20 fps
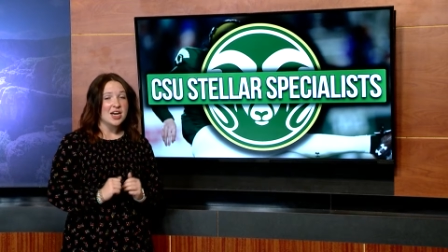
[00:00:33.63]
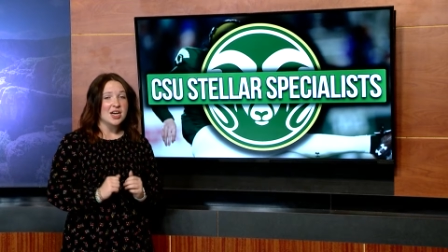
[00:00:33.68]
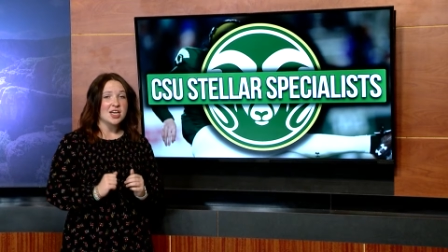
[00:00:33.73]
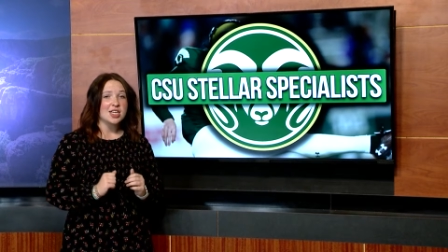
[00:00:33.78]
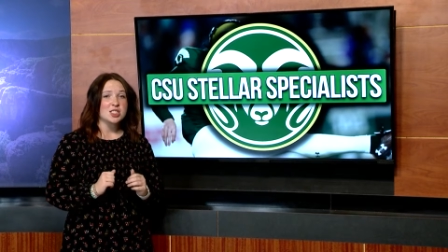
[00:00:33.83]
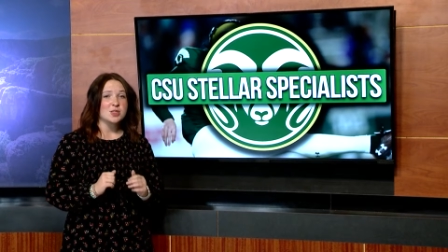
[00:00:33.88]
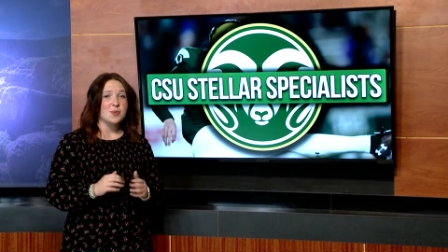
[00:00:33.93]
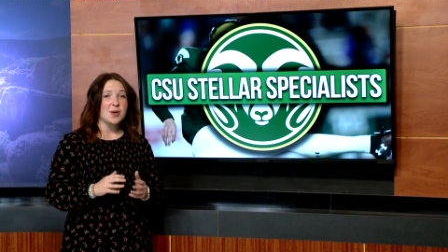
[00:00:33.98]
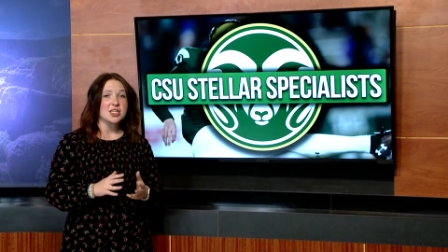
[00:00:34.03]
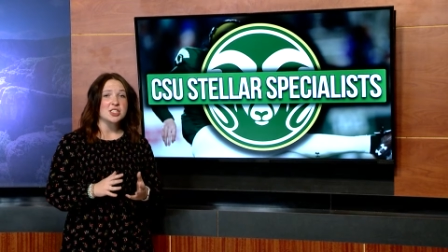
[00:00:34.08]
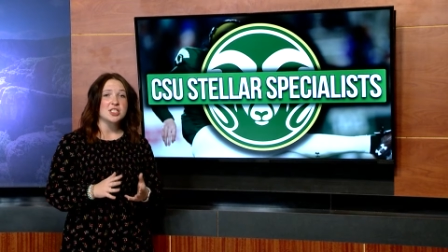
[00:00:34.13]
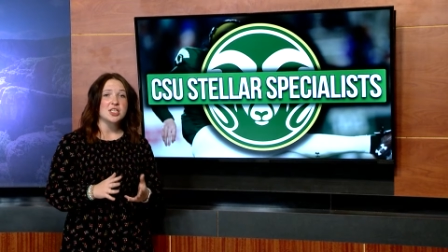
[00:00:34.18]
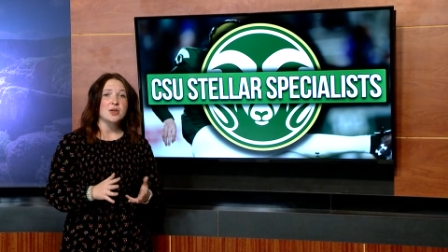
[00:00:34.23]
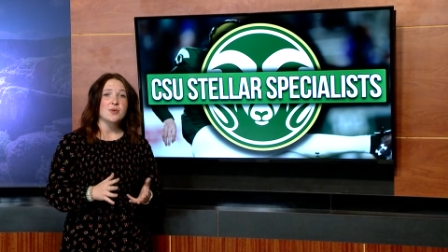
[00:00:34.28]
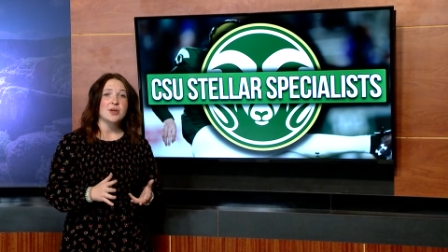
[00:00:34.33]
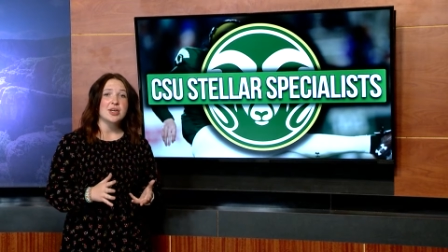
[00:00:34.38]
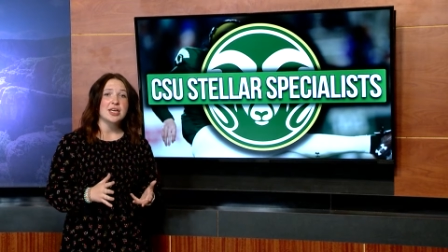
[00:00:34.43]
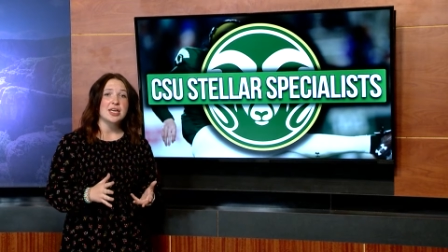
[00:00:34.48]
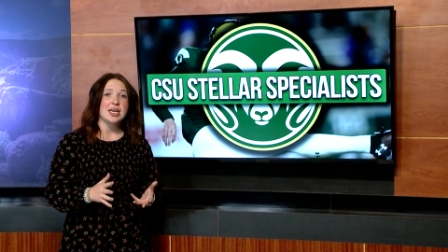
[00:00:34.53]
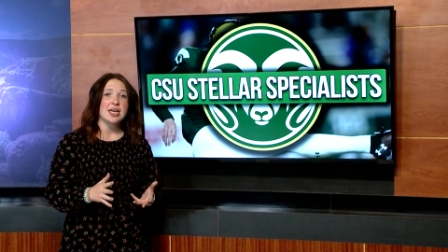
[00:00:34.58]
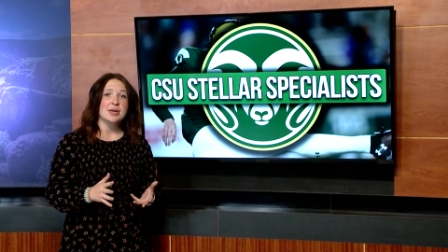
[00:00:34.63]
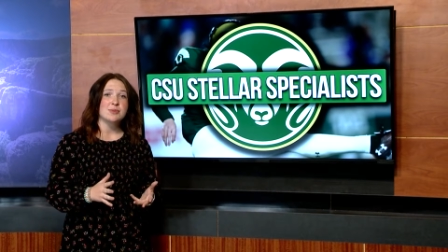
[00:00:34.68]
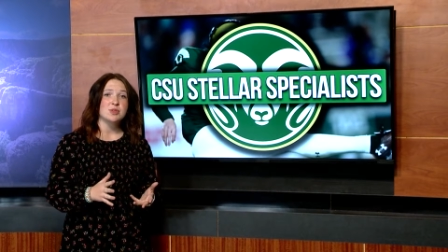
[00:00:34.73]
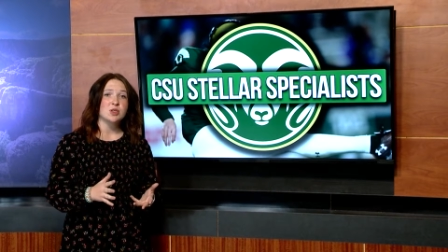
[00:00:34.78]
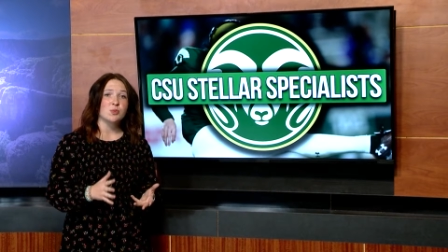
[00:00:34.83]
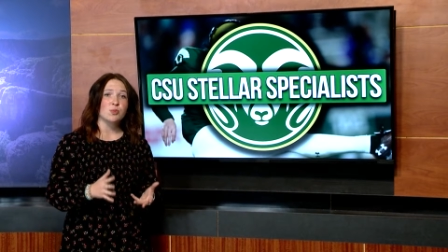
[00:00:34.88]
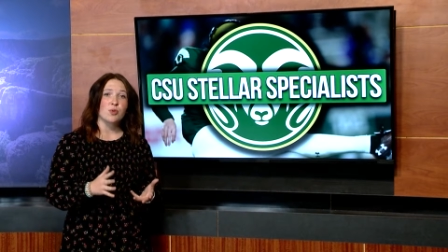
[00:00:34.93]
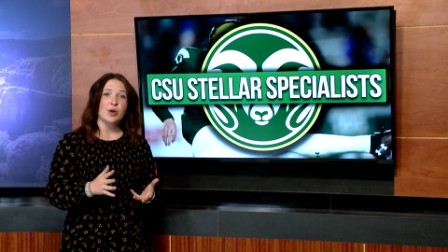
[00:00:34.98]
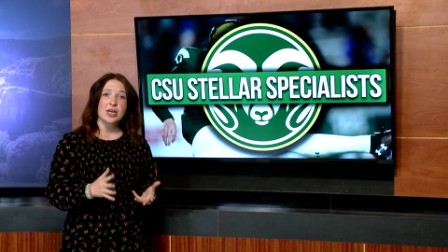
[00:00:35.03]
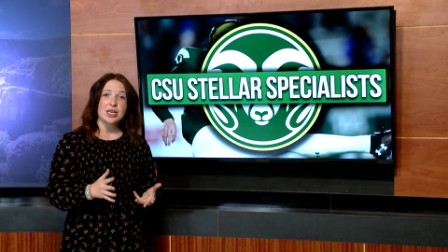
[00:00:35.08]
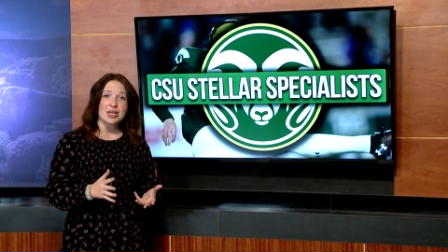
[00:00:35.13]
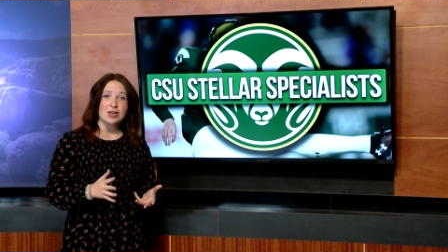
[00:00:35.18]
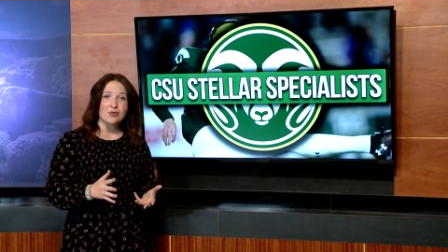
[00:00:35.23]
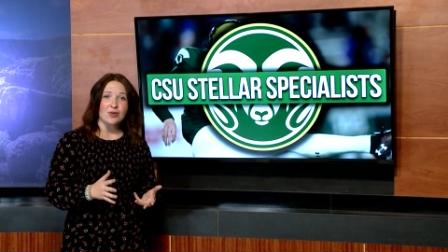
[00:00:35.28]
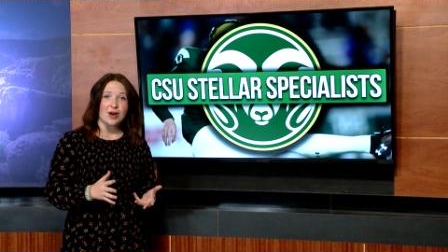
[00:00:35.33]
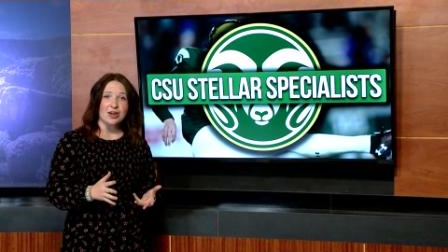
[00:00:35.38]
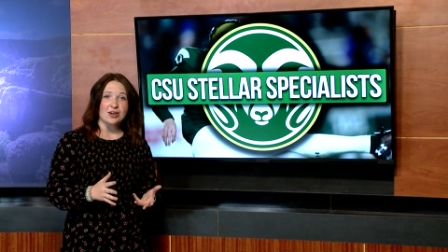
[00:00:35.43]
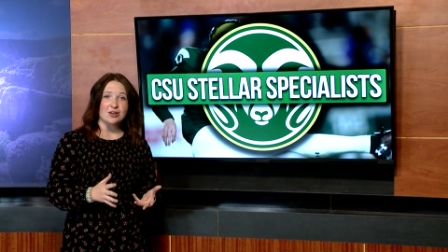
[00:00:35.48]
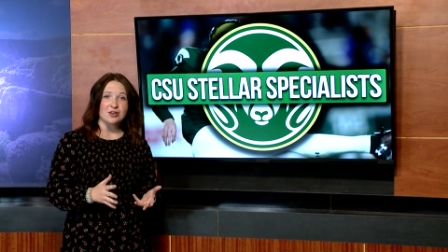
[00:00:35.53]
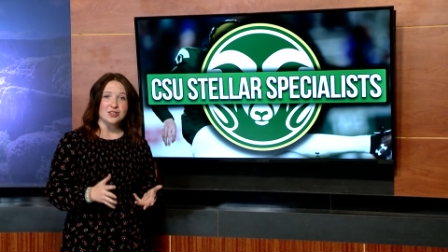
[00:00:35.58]
especially when it came to breaking
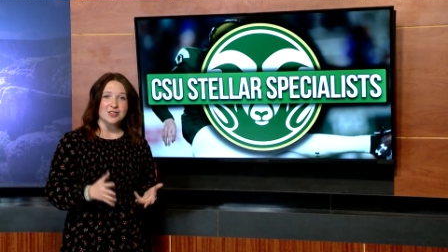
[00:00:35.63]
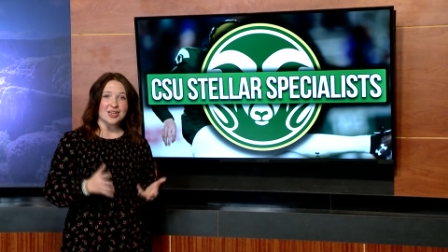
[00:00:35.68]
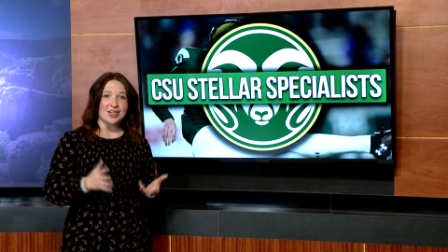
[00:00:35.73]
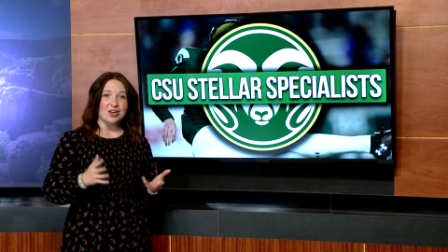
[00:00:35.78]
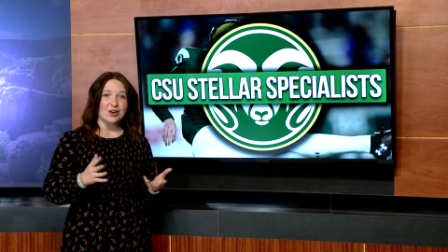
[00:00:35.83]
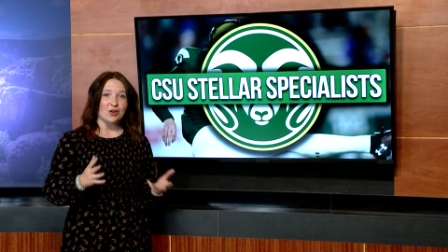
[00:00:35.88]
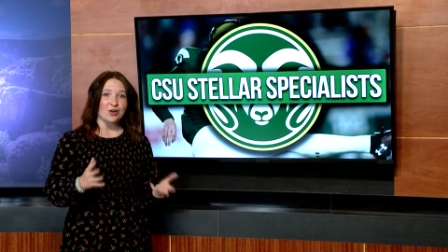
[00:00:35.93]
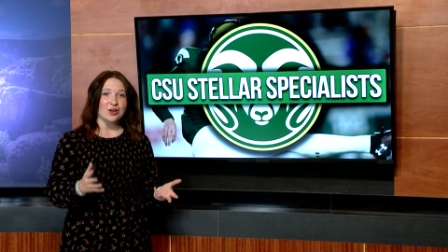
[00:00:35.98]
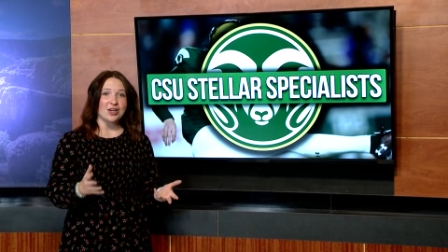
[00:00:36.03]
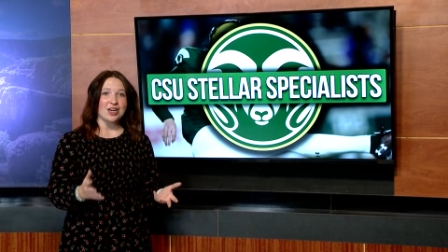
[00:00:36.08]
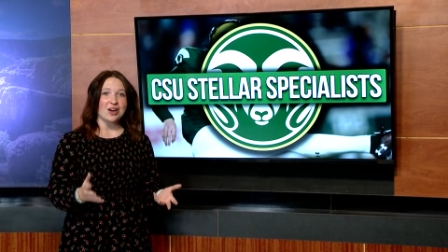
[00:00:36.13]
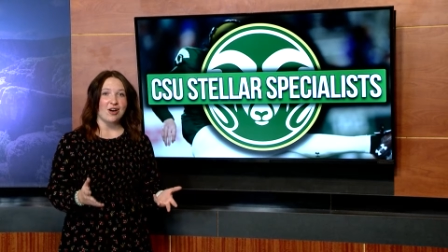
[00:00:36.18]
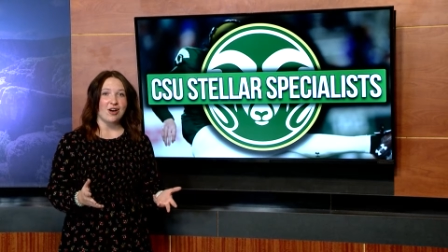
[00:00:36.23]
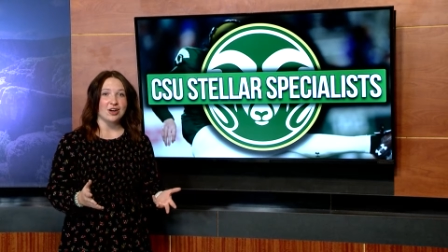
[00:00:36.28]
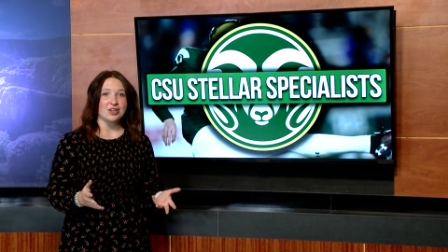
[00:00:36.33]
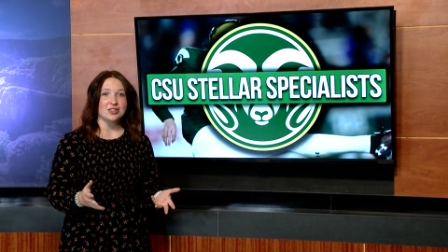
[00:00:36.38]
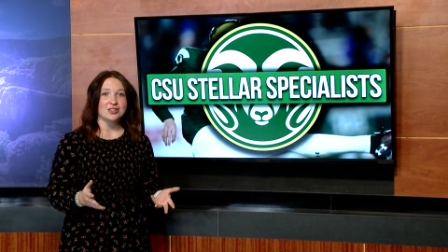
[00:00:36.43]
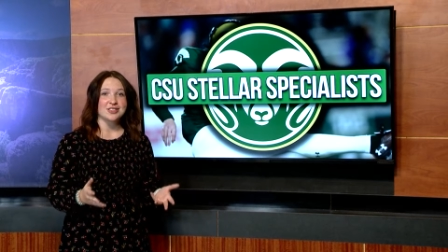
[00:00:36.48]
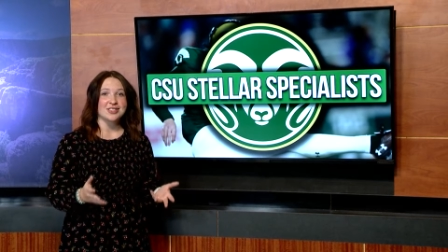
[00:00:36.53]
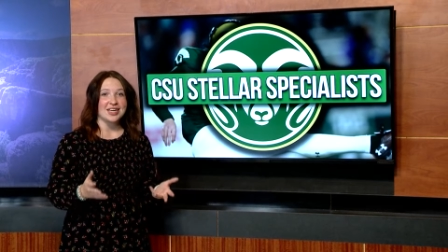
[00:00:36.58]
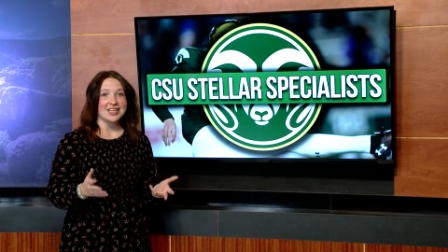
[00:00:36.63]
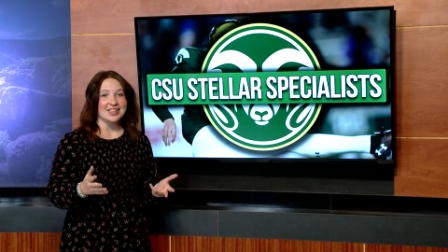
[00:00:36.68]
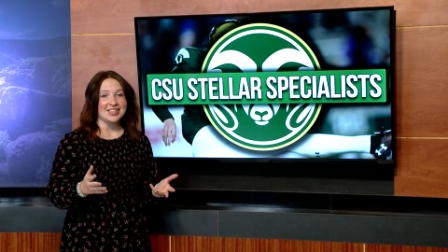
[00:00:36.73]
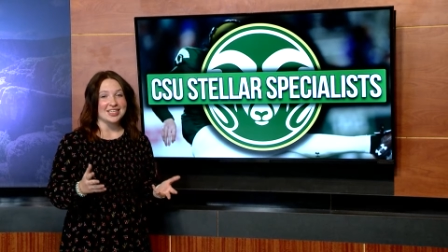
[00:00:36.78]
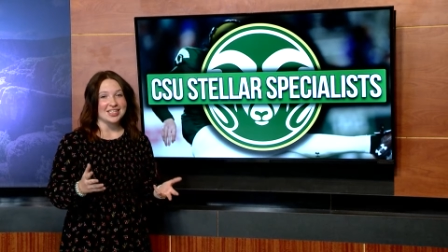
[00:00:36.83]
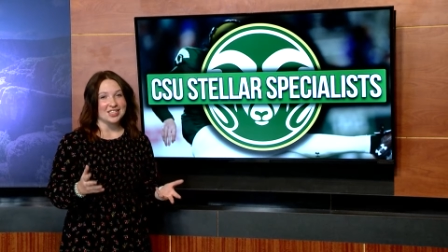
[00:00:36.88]
records and earning honors at the